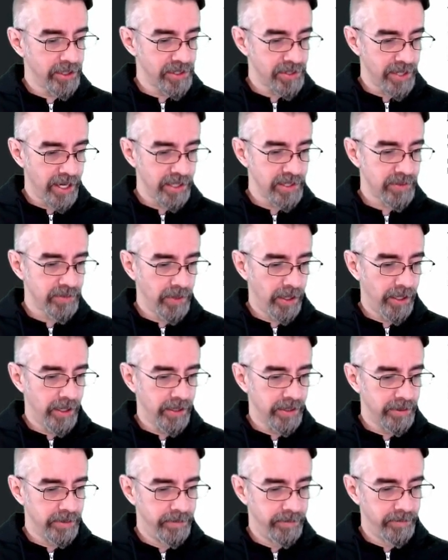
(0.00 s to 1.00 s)
sites
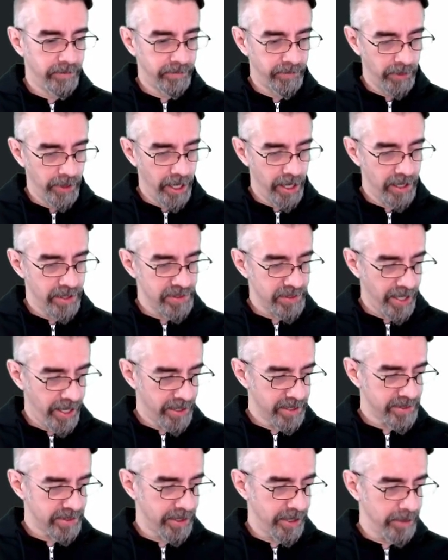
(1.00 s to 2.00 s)
for errors ahead
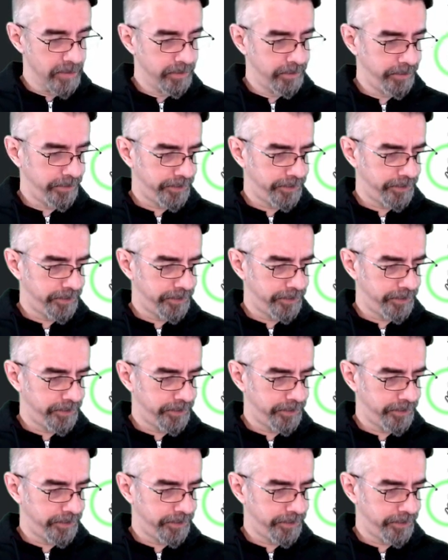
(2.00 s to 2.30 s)
of time.